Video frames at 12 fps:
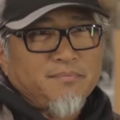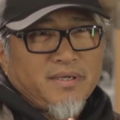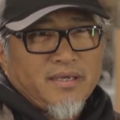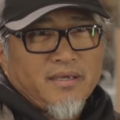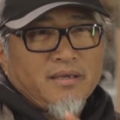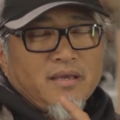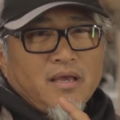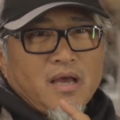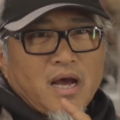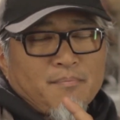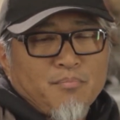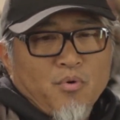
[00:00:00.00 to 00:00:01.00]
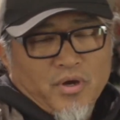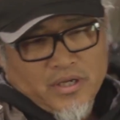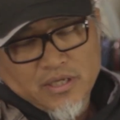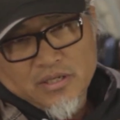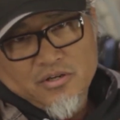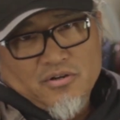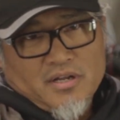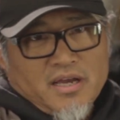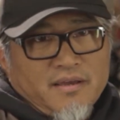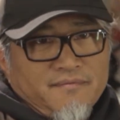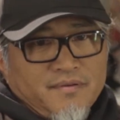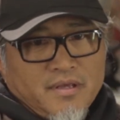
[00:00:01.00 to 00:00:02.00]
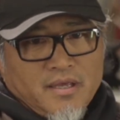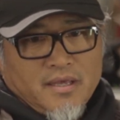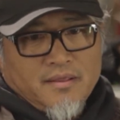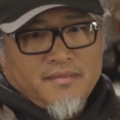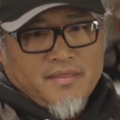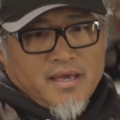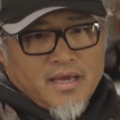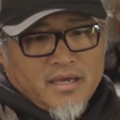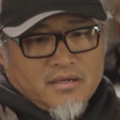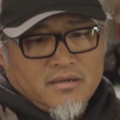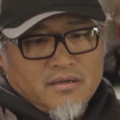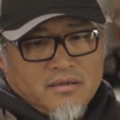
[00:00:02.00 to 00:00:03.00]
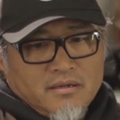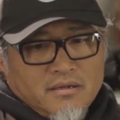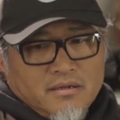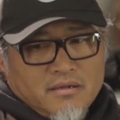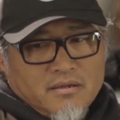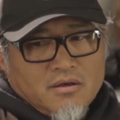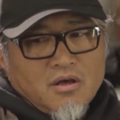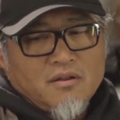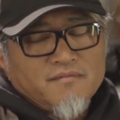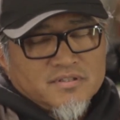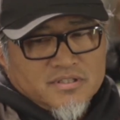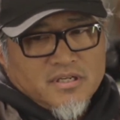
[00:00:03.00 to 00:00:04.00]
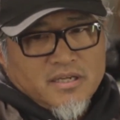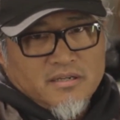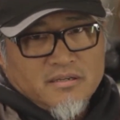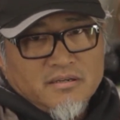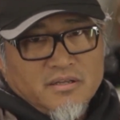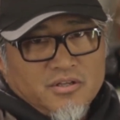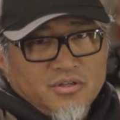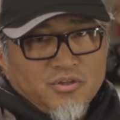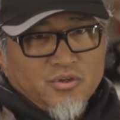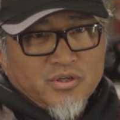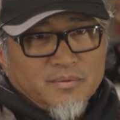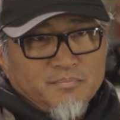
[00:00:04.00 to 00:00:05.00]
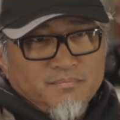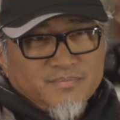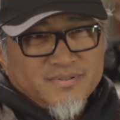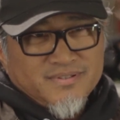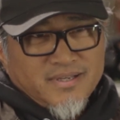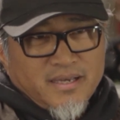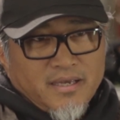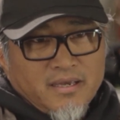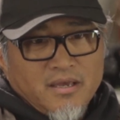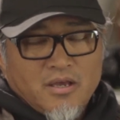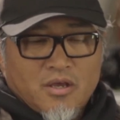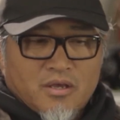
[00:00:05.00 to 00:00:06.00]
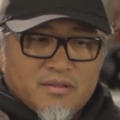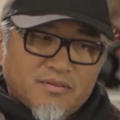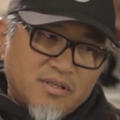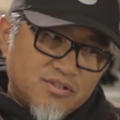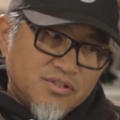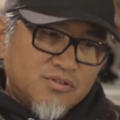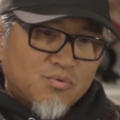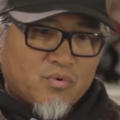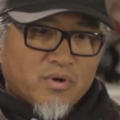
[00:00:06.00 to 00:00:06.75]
to be a point in your life that all of a sudden you could say, this is